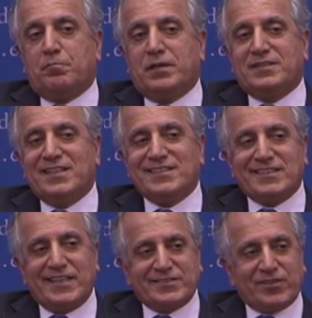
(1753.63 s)
But
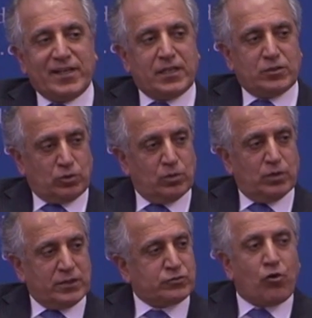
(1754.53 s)
this has run
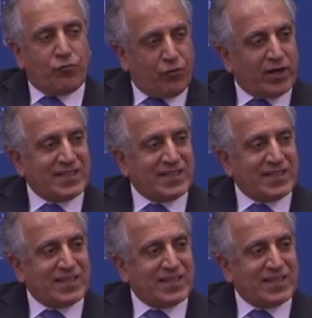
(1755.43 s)
into, so far,